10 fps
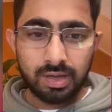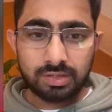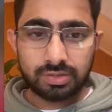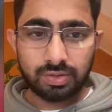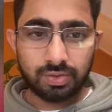
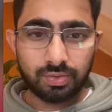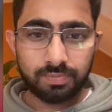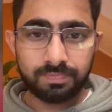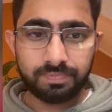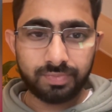So
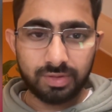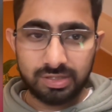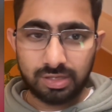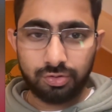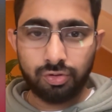these
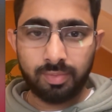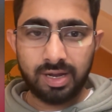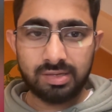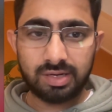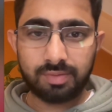are the two
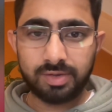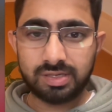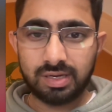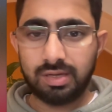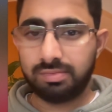commands. Like
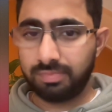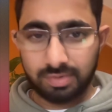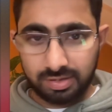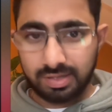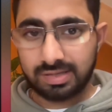basically
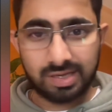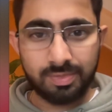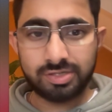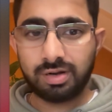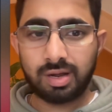the same
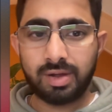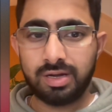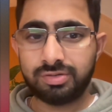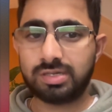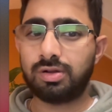install command,
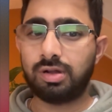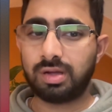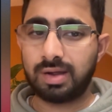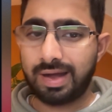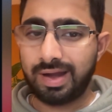you just call the
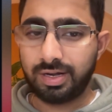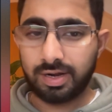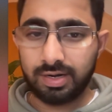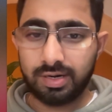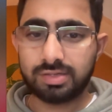connect
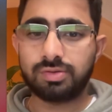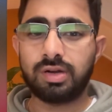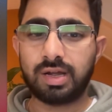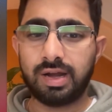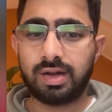and it's
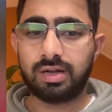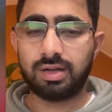gonna connect.